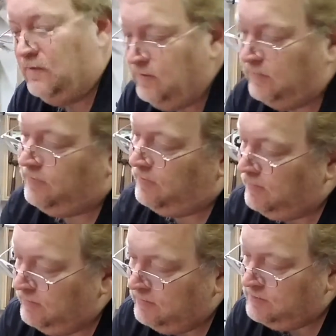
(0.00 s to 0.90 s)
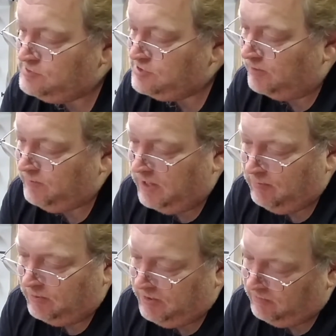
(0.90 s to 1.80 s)
that the jump
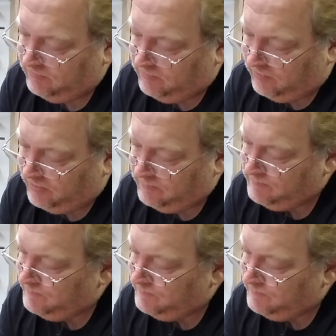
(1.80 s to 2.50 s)
cable here is good.